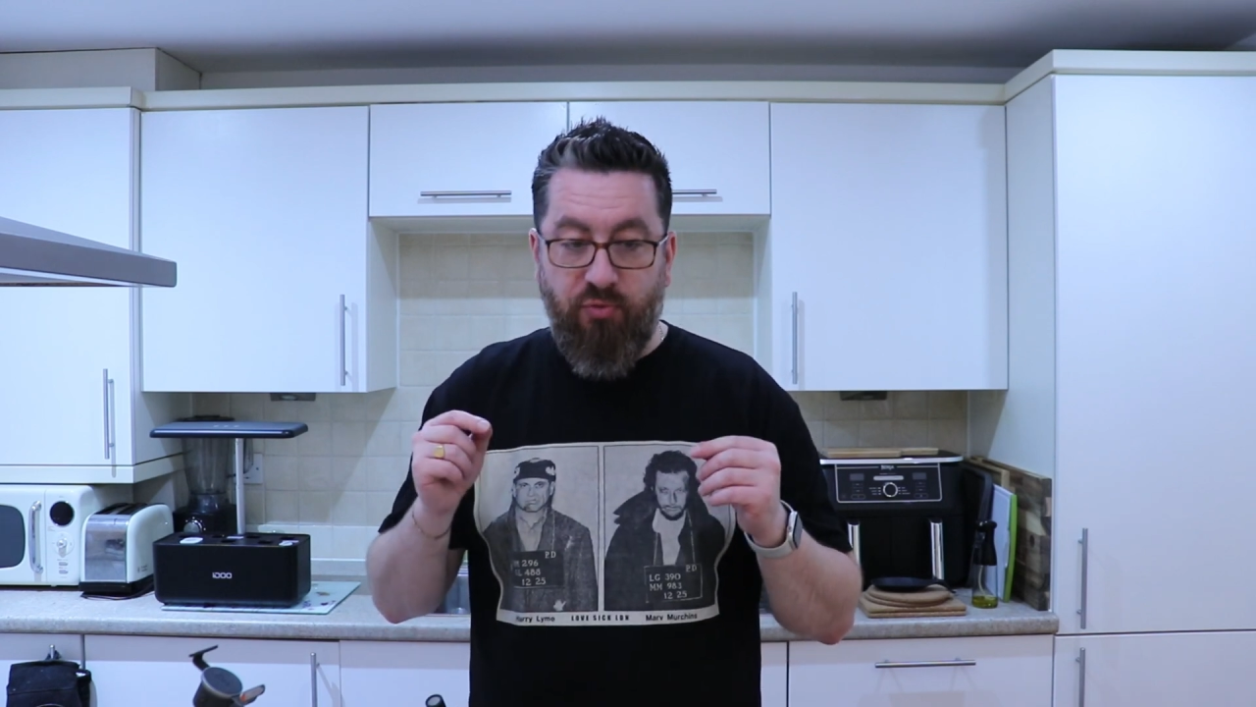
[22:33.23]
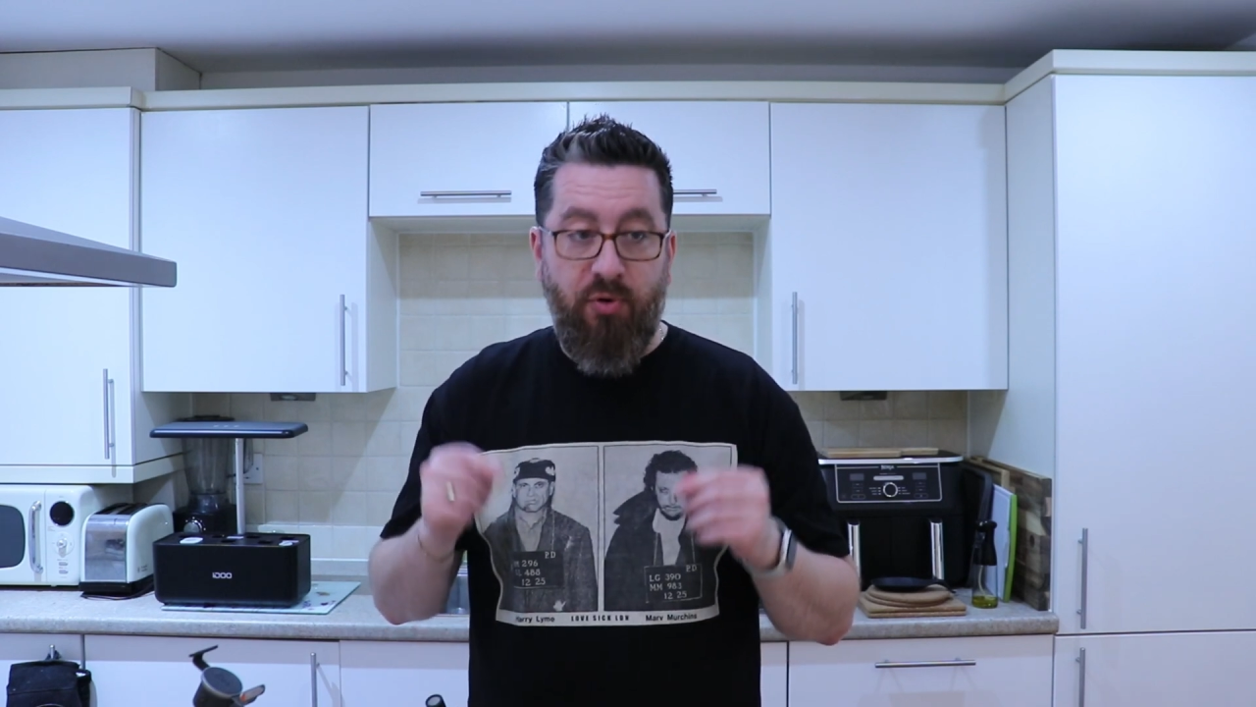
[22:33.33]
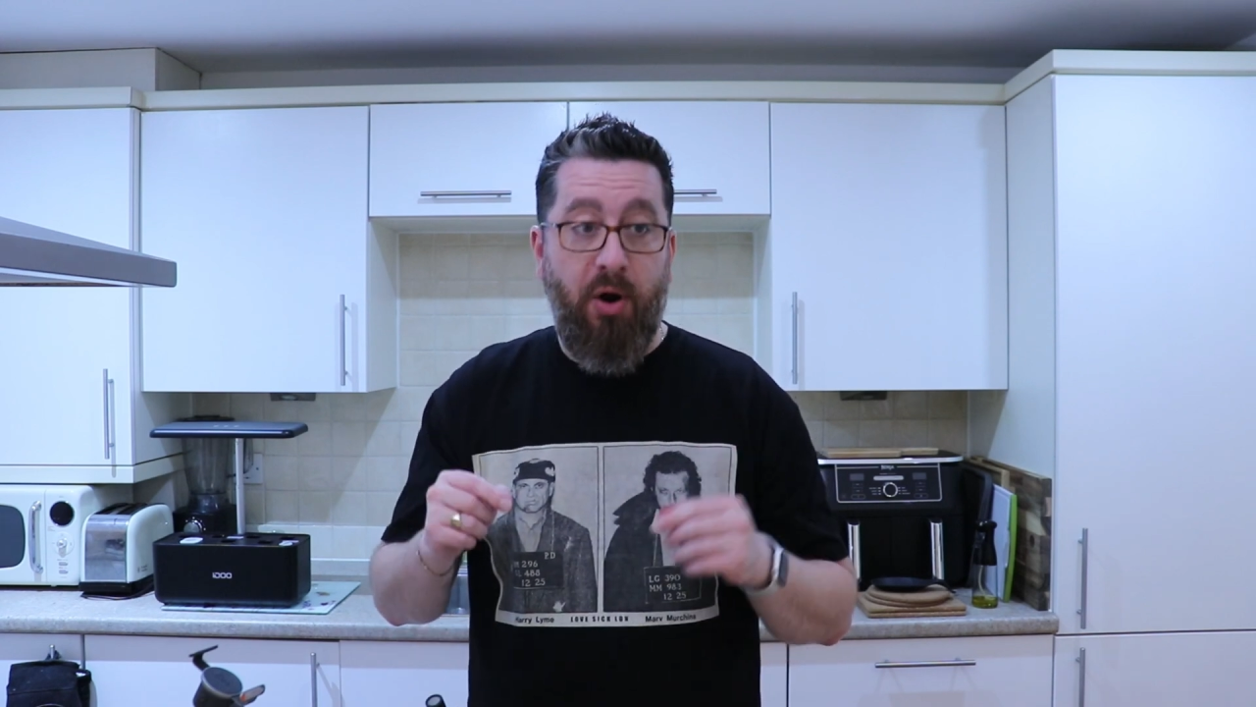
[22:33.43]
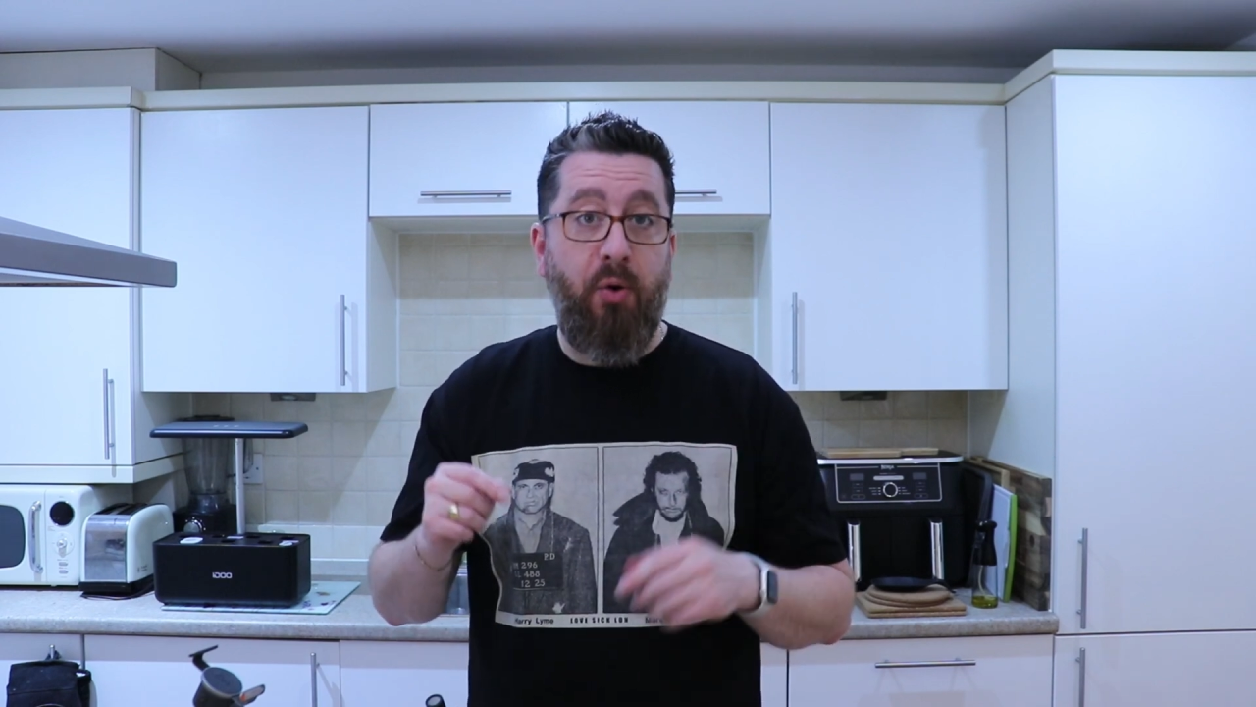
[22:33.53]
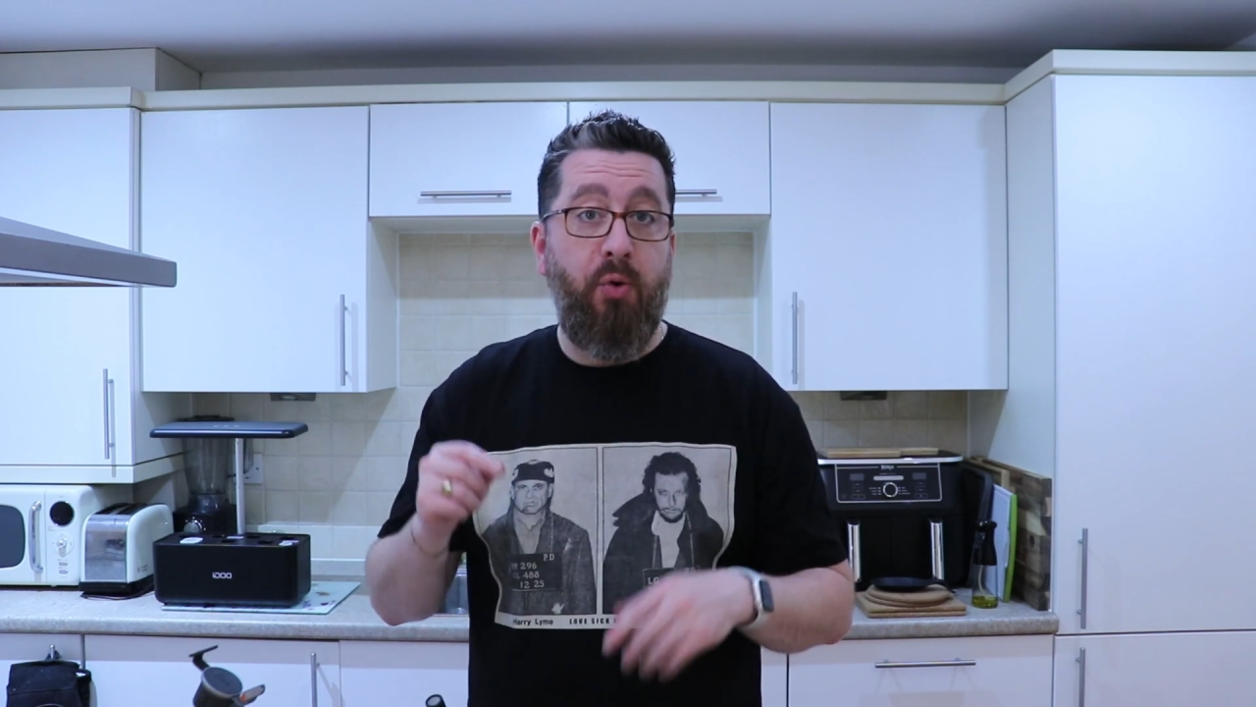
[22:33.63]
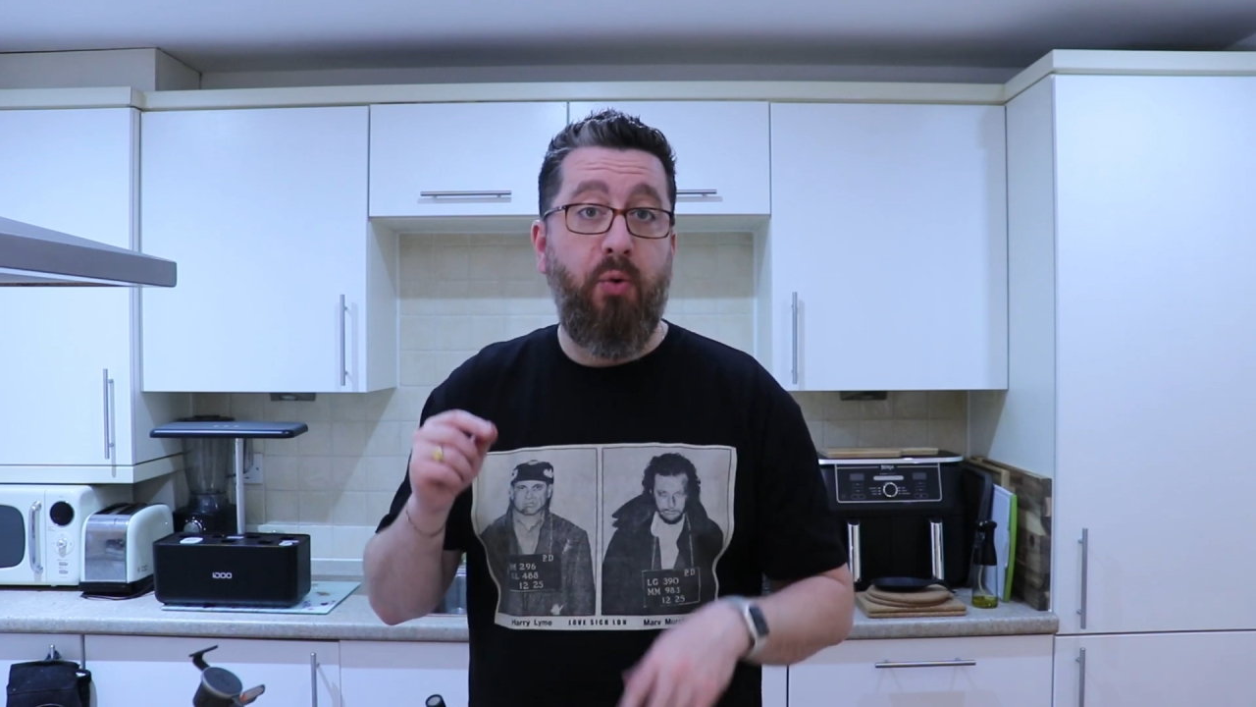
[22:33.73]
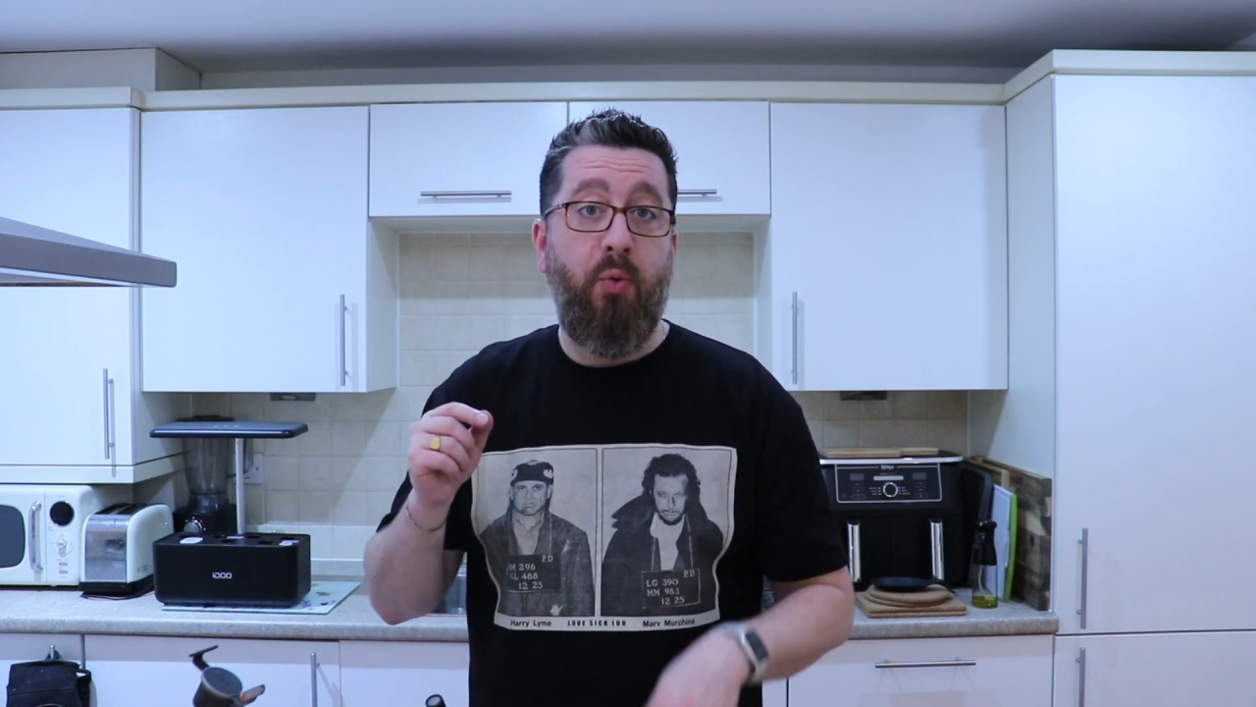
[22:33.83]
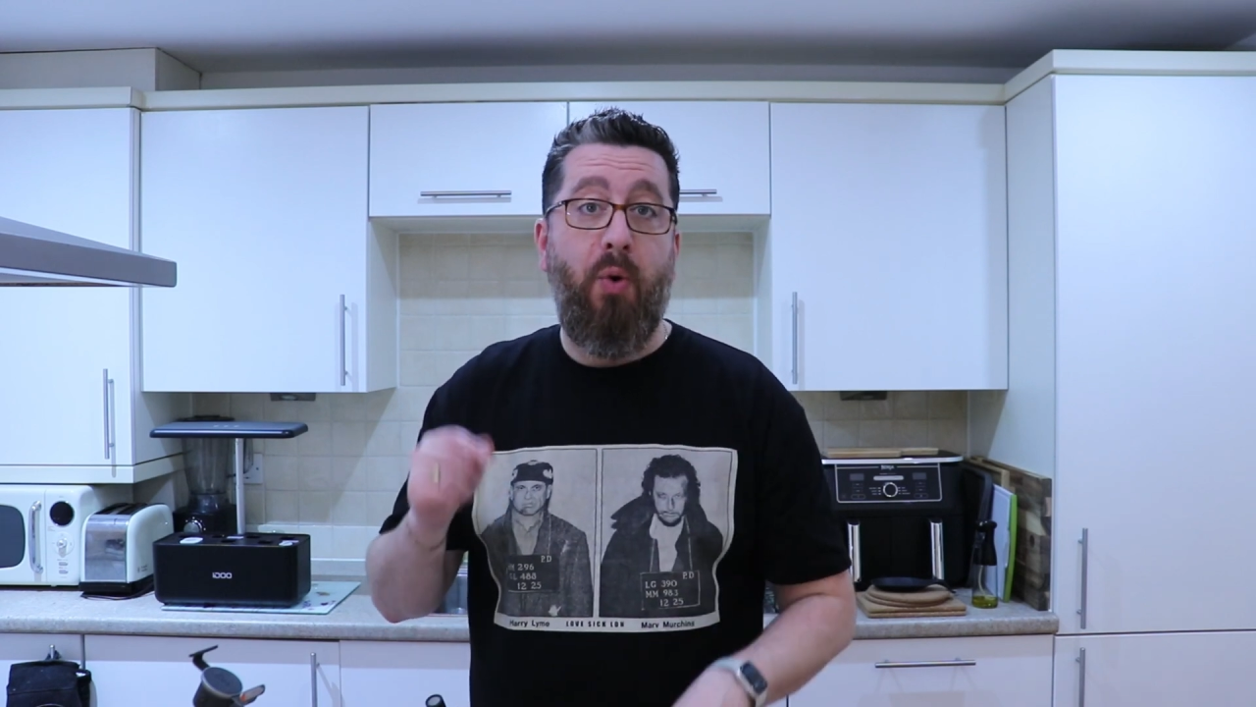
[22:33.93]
Rode